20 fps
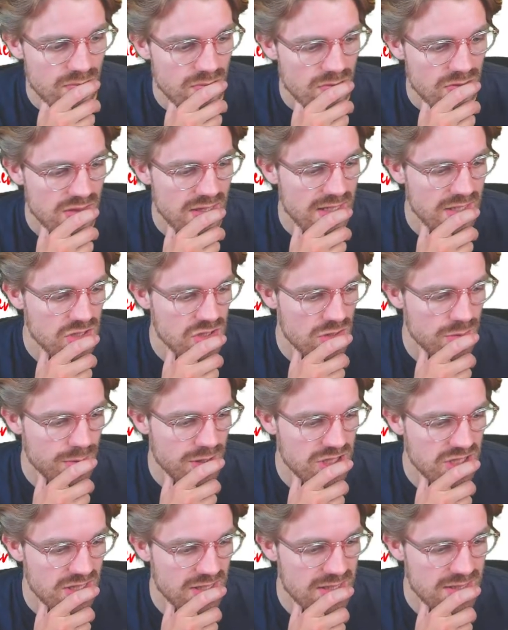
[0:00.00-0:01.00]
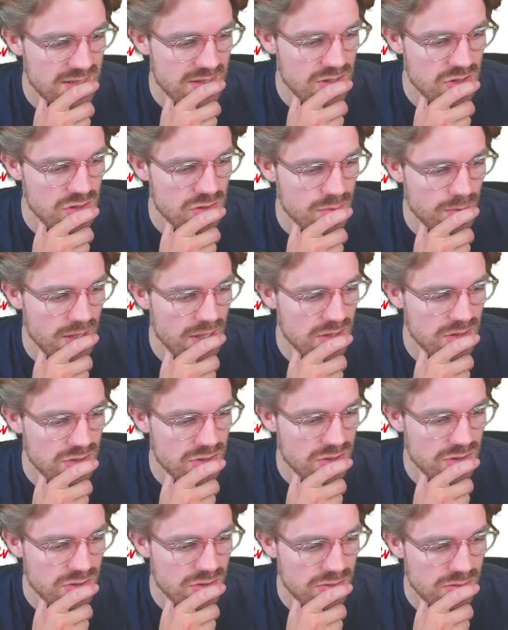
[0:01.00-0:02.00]
Thank you so much, guys. Thank you so
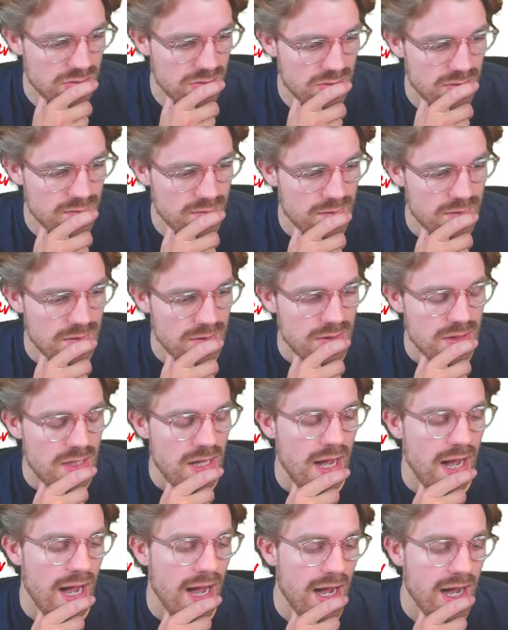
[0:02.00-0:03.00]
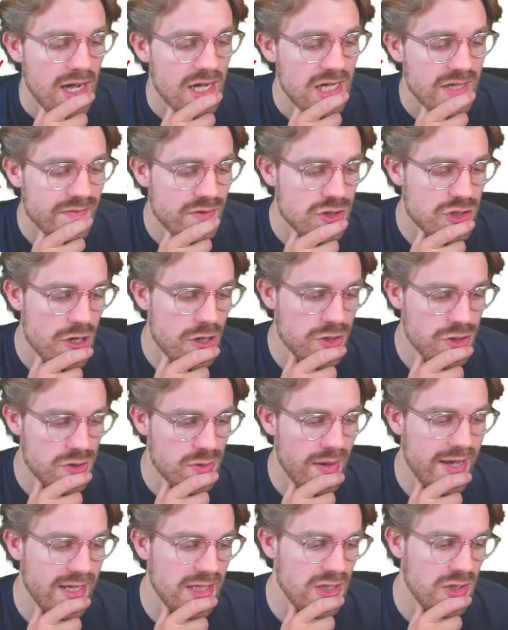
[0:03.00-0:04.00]
much. If you don't do
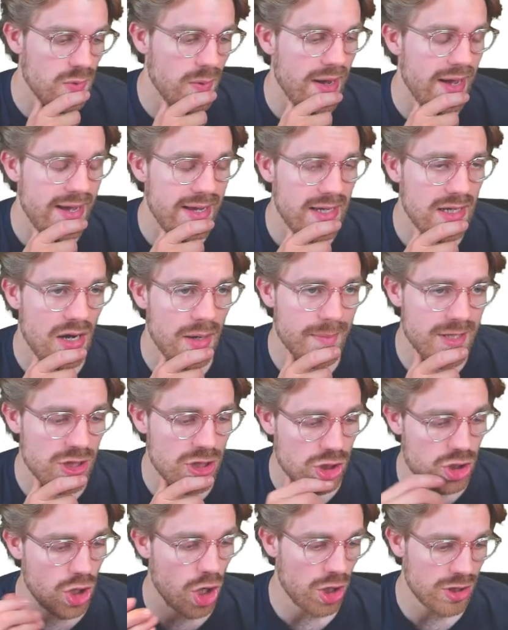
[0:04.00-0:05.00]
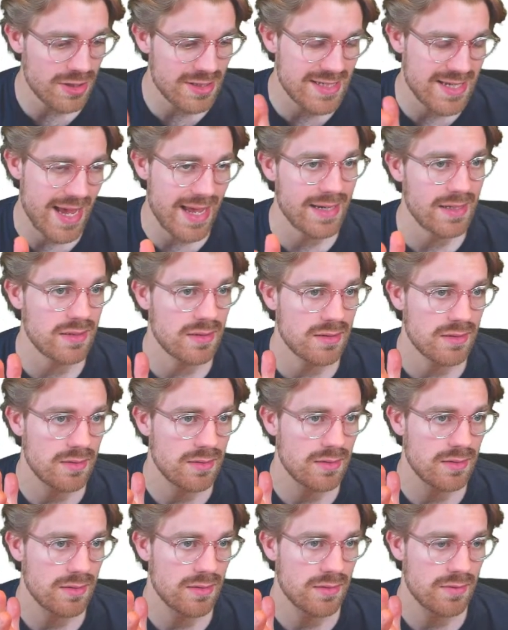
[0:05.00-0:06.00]
AQA, I mean, the content,
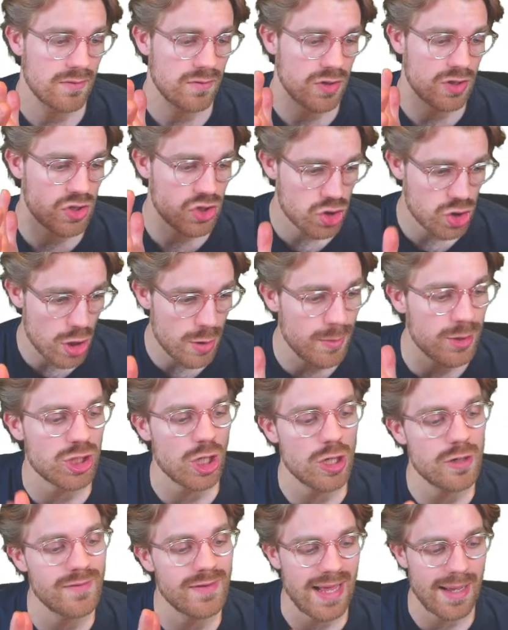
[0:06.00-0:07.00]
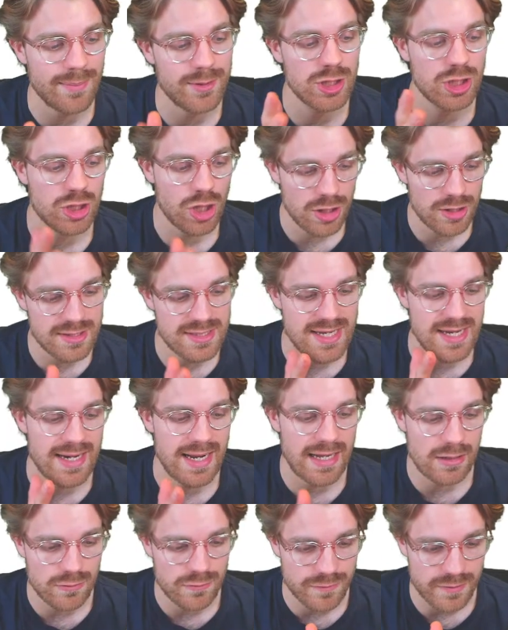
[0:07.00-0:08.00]
there's so much overlap in the content,
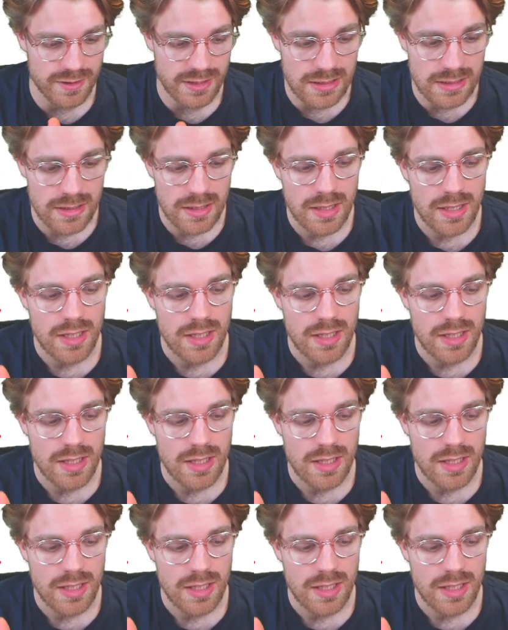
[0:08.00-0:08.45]
Alfie.